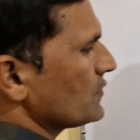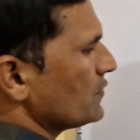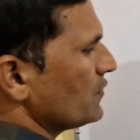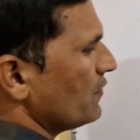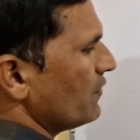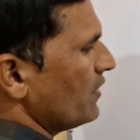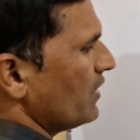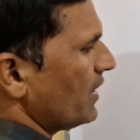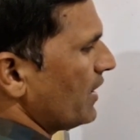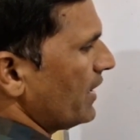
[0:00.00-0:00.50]
we
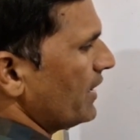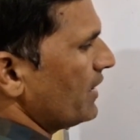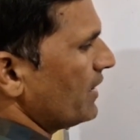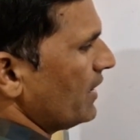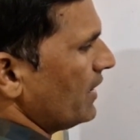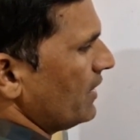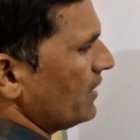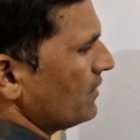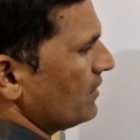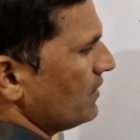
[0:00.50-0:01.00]
will write
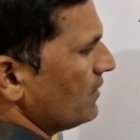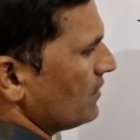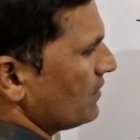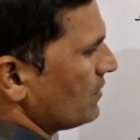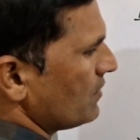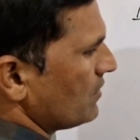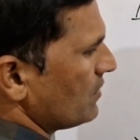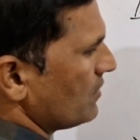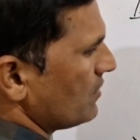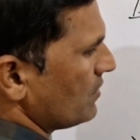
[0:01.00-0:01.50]
like
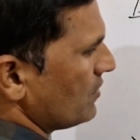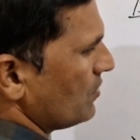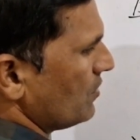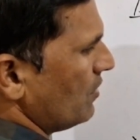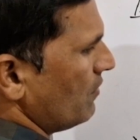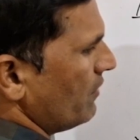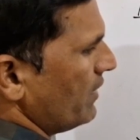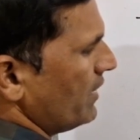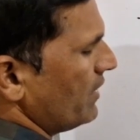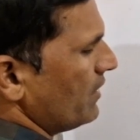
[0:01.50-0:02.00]
this to
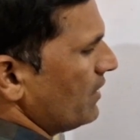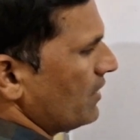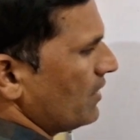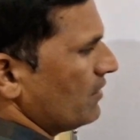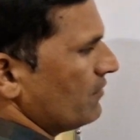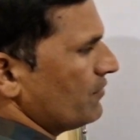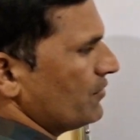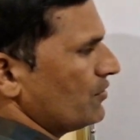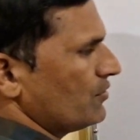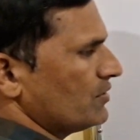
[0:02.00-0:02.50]
avoid the
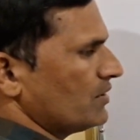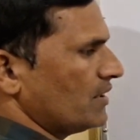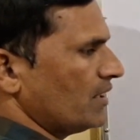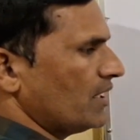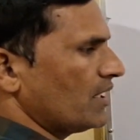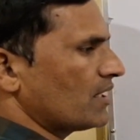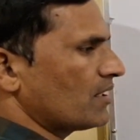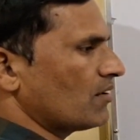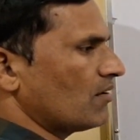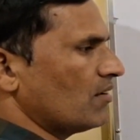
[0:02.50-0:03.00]
confusion.
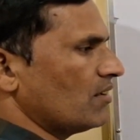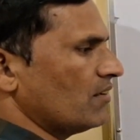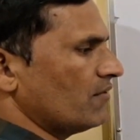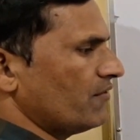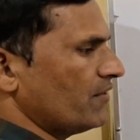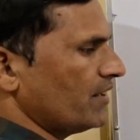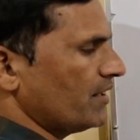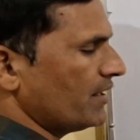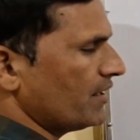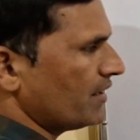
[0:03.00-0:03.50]
Electron
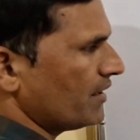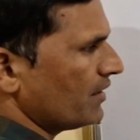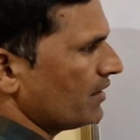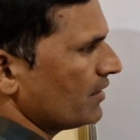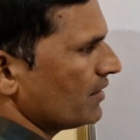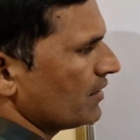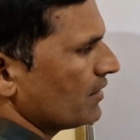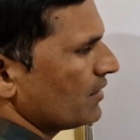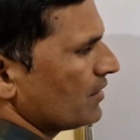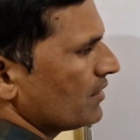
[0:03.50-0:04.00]
affinity.
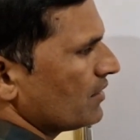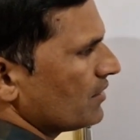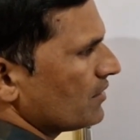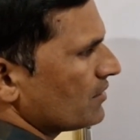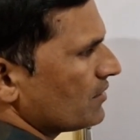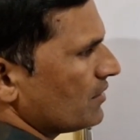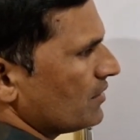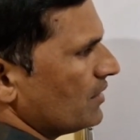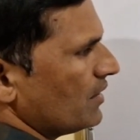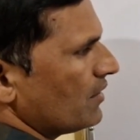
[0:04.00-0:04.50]

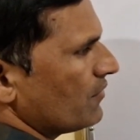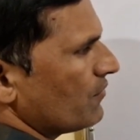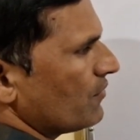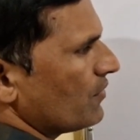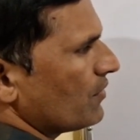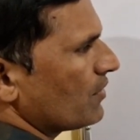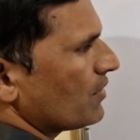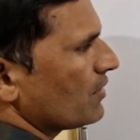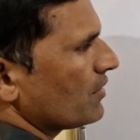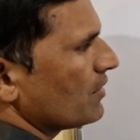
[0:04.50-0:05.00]
So
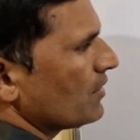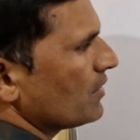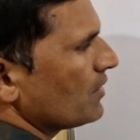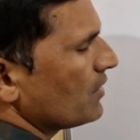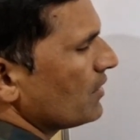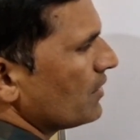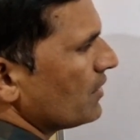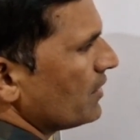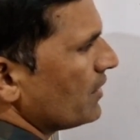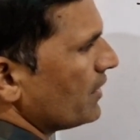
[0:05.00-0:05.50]
therefore,
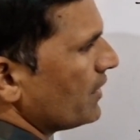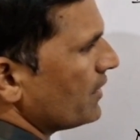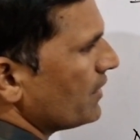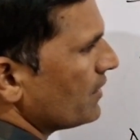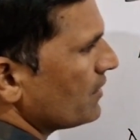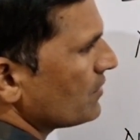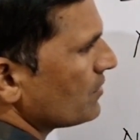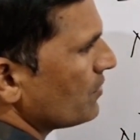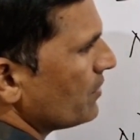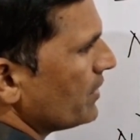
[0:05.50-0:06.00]
it
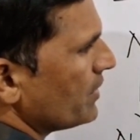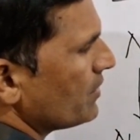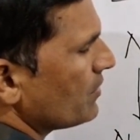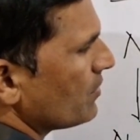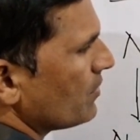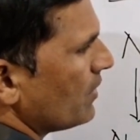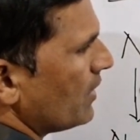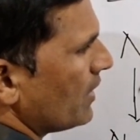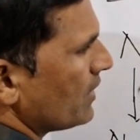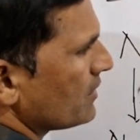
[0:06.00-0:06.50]
is going
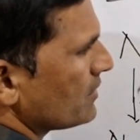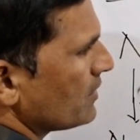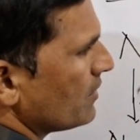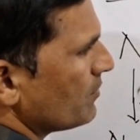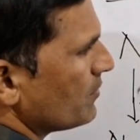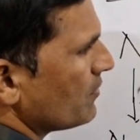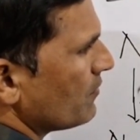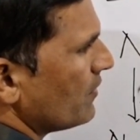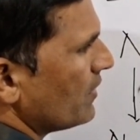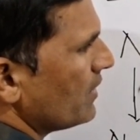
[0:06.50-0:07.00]
to
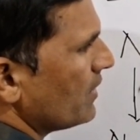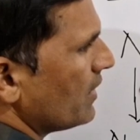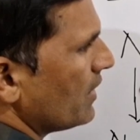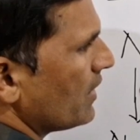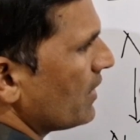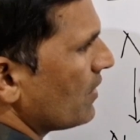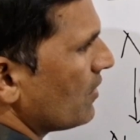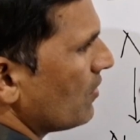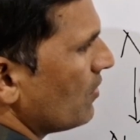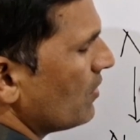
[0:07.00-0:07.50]
accept 1
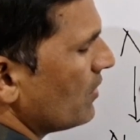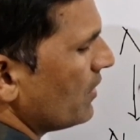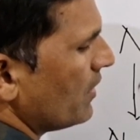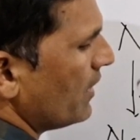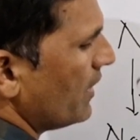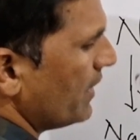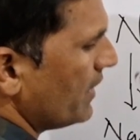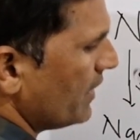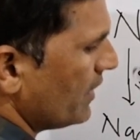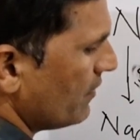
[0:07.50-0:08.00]

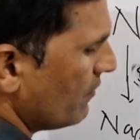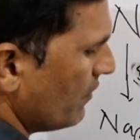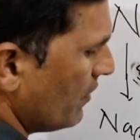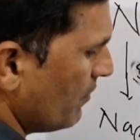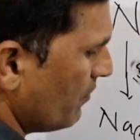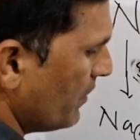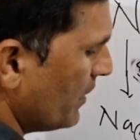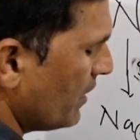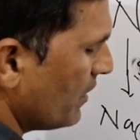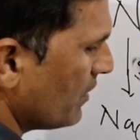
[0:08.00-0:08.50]
electron and it
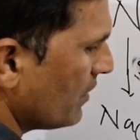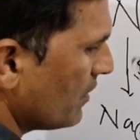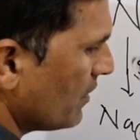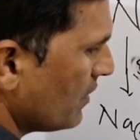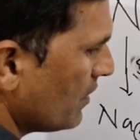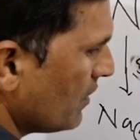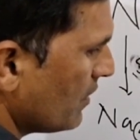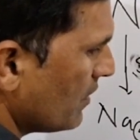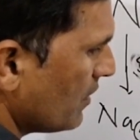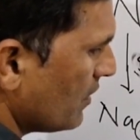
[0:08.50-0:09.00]
will be
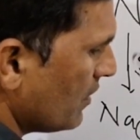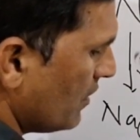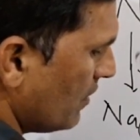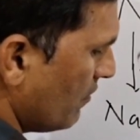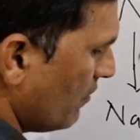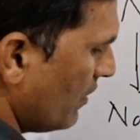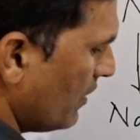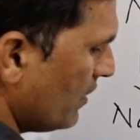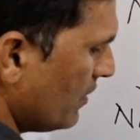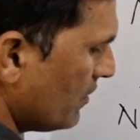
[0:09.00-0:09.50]

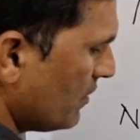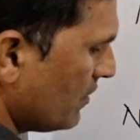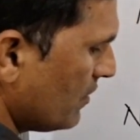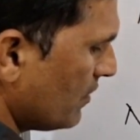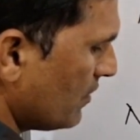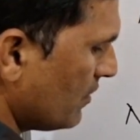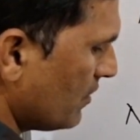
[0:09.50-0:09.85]
your